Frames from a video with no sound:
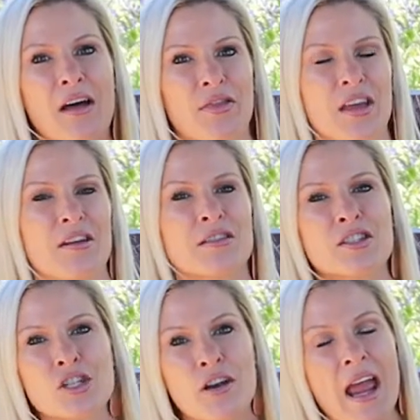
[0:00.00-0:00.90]
out there,
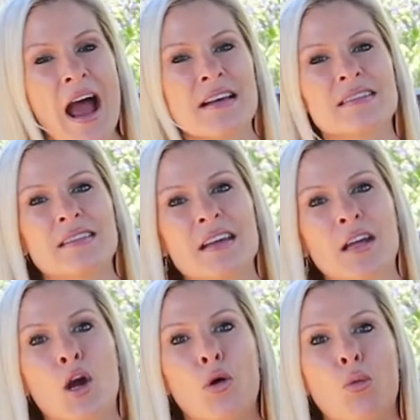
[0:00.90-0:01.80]
start
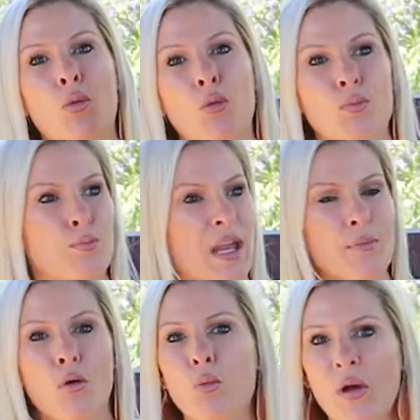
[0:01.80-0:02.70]
asking
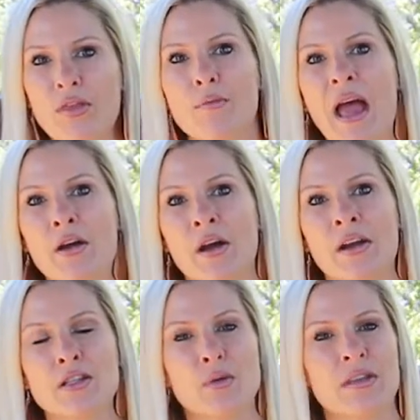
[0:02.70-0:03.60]
people what their
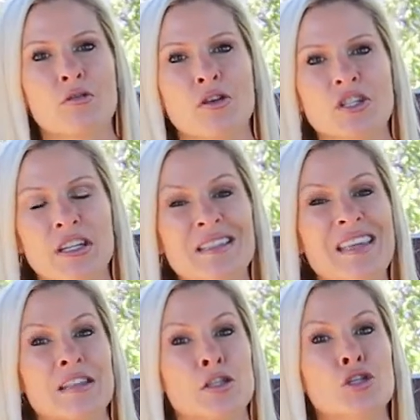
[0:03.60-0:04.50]
background is, what their origin is,
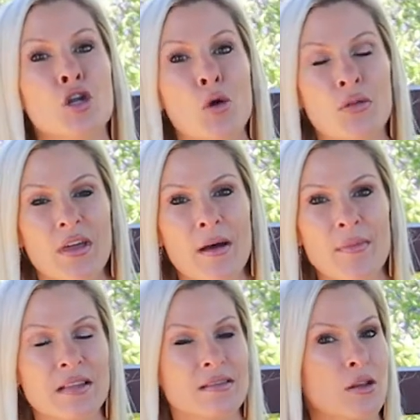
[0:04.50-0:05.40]
get to know them.
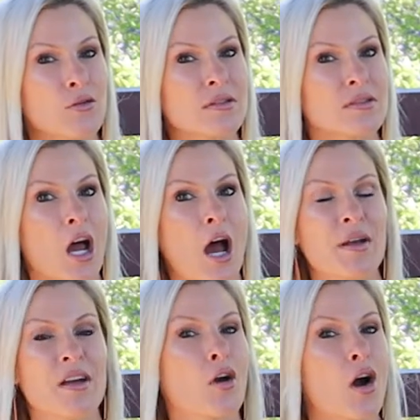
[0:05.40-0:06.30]
That's another
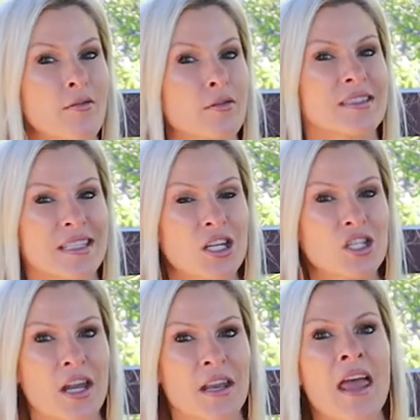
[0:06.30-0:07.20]
topic of
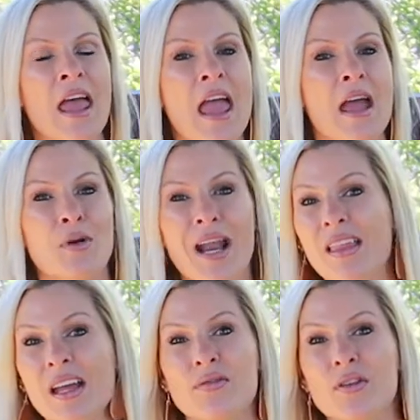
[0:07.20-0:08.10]
conversation. And what I'd
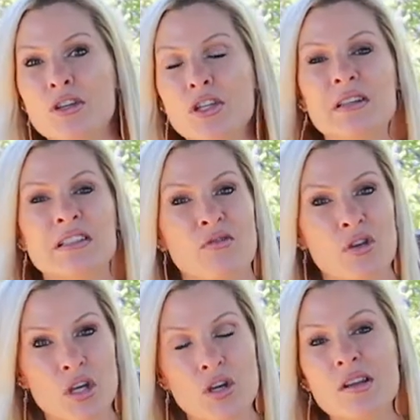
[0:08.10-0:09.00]
like for you to do is for
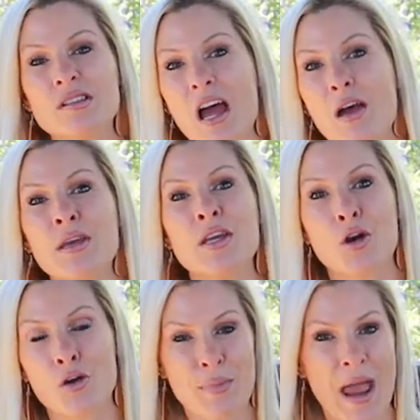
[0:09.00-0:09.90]
you to tell me
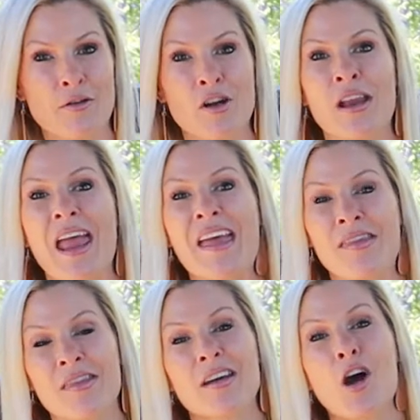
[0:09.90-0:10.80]
your background
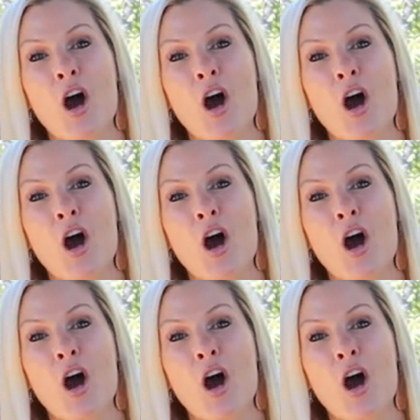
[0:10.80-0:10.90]
in the